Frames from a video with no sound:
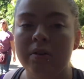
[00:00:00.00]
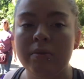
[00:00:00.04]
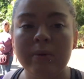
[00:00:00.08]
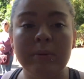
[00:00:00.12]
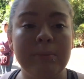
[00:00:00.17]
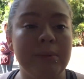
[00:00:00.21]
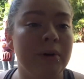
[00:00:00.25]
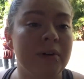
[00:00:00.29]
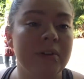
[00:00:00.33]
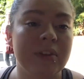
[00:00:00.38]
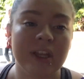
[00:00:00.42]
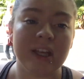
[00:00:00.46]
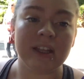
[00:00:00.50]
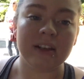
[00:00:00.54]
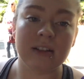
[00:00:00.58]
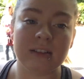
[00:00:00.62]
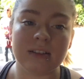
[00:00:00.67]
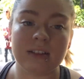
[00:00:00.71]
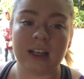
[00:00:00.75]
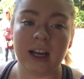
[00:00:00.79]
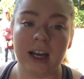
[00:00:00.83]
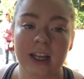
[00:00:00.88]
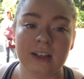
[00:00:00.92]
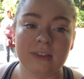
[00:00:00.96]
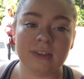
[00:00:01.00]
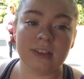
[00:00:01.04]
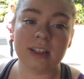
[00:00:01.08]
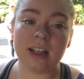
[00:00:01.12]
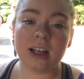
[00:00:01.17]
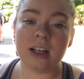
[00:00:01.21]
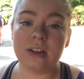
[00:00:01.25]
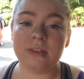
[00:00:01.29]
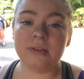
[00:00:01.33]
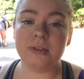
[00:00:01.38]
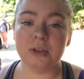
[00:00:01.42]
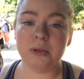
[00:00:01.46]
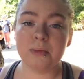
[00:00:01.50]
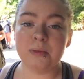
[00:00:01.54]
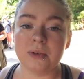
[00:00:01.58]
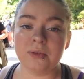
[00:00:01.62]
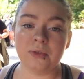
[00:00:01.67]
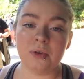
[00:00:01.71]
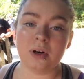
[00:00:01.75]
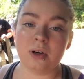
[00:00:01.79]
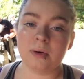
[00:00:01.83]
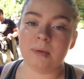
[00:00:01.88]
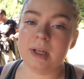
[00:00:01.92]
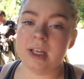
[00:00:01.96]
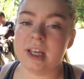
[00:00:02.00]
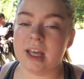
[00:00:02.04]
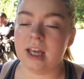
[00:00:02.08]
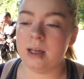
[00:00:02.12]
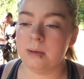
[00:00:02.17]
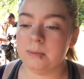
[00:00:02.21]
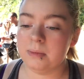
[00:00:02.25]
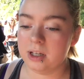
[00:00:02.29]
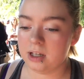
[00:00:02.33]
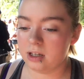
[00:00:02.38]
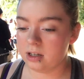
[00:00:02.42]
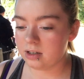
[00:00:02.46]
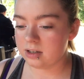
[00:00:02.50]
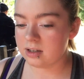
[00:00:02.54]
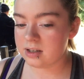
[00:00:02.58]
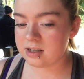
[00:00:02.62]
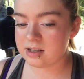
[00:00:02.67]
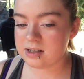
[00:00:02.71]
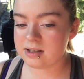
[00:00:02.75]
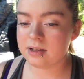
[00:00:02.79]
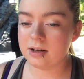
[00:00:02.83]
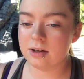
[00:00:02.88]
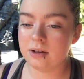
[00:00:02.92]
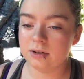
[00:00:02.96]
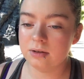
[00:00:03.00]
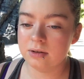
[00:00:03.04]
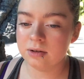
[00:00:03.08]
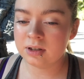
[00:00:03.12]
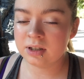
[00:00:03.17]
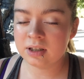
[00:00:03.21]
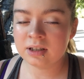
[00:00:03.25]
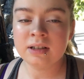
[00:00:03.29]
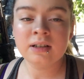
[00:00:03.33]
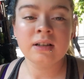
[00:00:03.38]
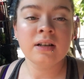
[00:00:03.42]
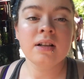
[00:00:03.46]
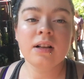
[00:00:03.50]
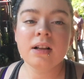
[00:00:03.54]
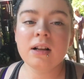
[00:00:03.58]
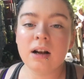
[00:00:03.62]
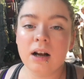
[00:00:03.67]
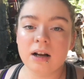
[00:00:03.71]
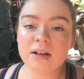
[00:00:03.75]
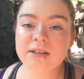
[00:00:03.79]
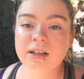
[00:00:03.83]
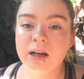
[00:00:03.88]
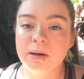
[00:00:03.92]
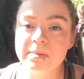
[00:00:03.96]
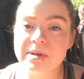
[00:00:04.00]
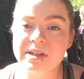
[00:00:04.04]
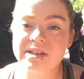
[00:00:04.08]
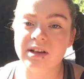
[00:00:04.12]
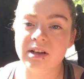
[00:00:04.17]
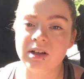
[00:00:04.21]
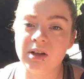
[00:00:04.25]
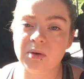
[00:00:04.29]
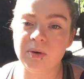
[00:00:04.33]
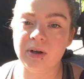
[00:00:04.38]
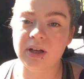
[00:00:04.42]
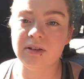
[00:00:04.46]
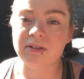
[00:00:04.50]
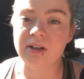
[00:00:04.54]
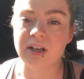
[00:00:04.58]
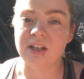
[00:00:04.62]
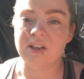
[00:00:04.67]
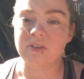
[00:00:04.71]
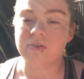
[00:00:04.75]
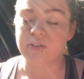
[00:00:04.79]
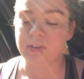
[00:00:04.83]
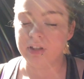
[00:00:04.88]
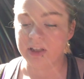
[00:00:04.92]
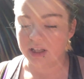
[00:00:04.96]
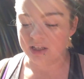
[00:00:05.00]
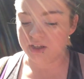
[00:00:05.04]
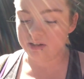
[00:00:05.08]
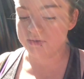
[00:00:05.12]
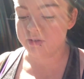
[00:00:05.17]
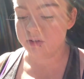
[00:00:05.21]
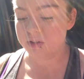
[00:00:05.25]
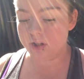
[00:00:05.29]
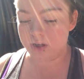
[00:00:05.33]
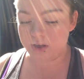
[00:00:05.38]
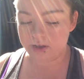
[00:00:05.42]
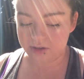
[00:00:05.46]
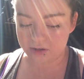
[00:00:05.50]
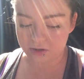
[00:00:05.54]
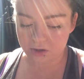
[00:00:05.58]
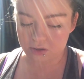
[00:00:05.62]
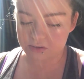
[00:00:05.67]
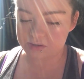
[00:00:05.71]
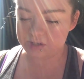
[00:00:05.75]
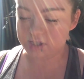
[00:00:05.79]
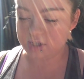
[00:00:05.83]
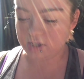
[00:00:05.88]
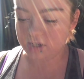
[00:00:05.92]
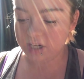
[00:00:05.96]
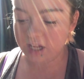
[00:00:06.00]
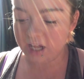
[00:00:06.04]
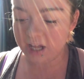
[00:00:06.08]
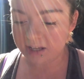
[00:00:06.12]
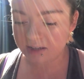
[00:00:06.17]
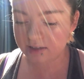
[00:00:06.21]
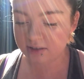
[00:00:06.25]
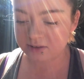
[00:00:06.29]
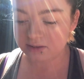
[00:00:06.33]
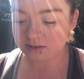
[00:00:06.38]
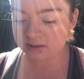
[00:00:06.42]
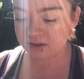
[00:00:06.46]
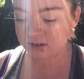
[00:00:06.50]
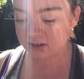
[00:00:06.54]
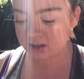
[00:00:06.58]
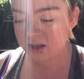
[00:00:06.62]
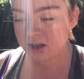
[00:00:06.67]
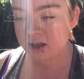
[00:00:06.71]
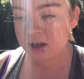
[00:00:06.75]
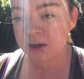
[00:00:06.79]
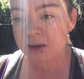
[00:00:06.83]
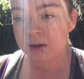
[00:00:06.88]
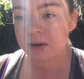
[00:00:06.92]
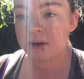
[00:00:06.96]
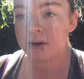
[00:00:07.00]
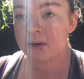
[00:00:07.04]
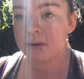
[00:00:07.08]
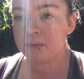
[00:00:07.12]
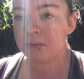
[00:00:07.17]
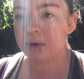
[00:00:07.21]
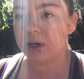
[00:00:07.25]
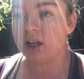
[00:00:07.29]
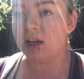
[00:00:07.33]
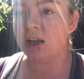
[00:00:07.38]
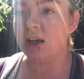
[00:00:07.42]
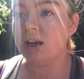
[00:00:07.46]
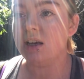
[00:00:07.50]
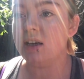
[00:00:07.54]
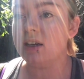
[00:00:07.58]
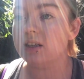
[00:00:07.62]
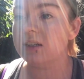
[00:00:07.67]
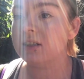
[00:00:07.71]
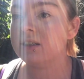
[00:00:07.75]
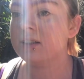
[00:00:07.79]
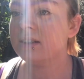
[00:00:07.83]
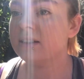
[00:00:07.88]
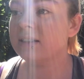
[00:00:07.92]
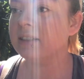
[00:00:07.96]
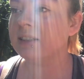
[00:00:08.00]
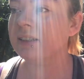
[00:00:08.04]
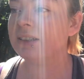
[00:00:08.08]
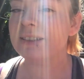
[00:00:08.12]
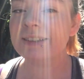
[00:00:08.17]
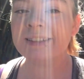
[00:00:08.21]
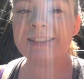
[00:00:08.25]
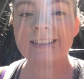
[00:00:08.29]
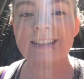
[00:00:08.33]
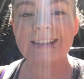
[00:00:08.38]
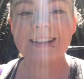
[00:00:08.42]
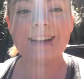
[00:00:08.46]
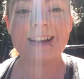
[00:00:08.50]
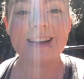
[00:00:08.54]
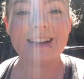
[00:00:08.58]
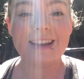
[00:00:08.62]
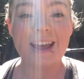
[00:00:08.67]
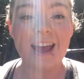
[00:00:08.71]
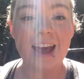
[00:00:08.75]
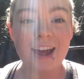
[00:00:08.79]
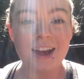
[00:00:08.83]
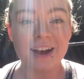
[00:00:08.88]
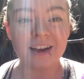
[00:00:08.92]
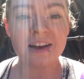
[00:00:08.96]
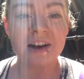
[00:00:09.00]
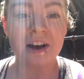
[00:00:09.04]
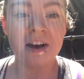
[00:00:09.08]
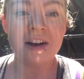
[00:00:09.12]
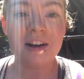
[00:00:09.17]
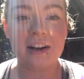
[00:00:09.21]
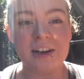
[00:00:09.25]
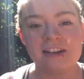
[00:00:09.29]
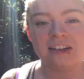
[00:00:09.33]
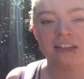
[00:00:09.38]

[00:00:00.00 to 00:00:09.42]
we both ate kind of a lot of food before we came here, so our tummies aren't quite ready for like a full-on coaster yet. But yeah, Kong.